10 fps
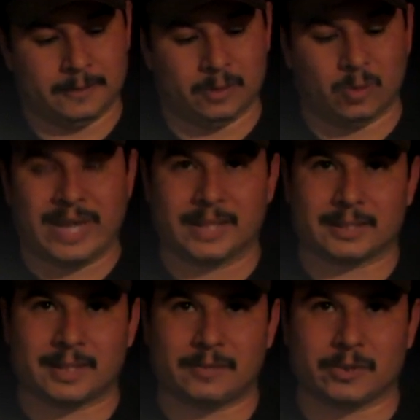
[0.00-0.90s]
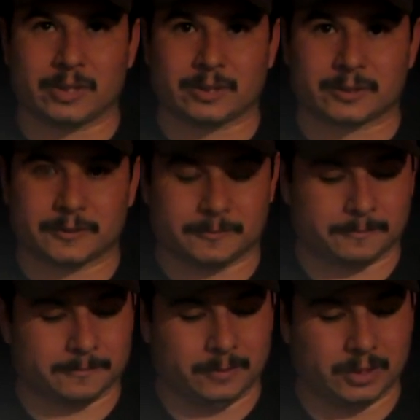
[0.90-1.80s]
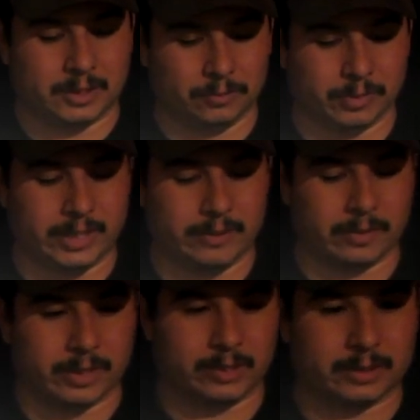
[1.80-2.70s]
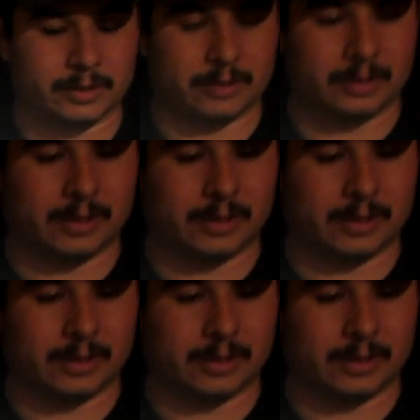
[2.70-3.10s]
The way this line works, this rig works,